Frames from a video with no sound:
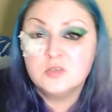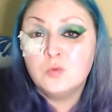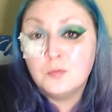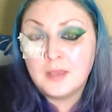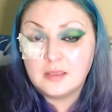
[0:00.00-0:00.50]

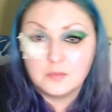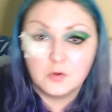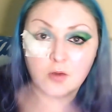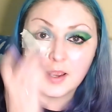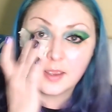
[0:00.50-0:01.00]
will make them
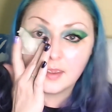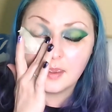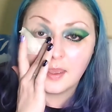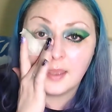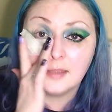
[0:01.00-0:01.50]
crack,
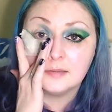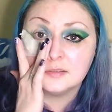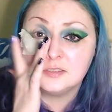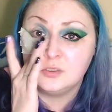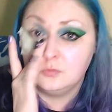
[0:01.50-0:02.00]

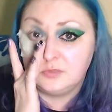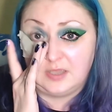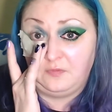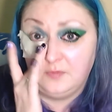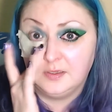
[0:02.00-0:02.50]
and you
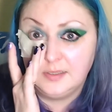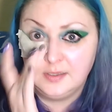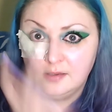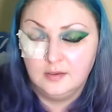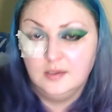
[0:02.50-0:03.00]

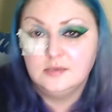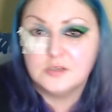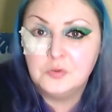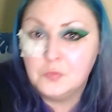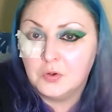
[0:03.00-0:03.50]
definitely
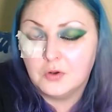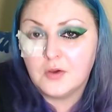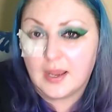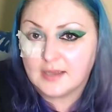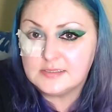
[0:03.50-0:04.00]
don't want
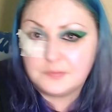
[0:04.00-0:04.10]
cracked